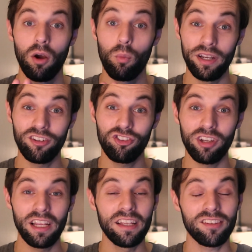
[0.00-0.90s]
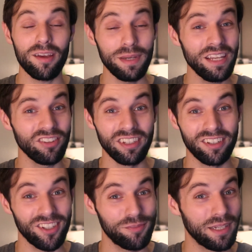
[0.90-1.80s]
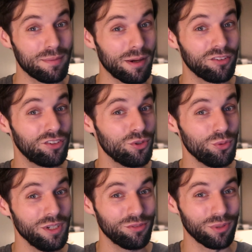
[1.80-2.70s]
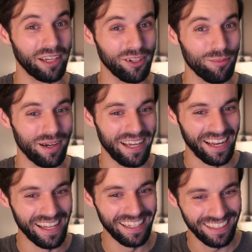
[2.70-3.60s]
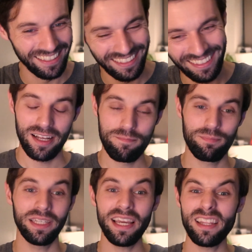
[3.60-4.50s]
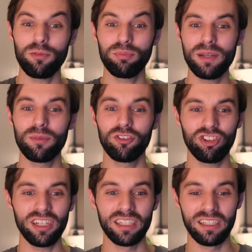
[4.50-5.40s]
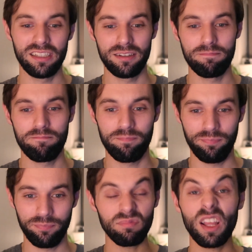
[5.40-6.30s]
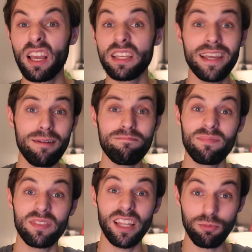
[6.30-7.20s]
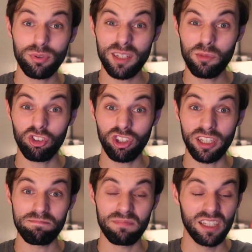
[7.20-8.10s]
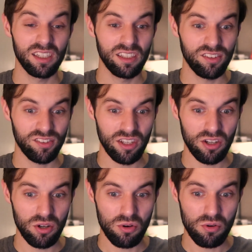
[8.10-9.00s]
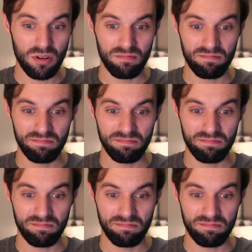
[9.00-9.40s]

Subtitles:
which is amazing because I spent about 2 weeks working on mine. But yeah, that's pretty much it. Yeah, that's pretty much it. So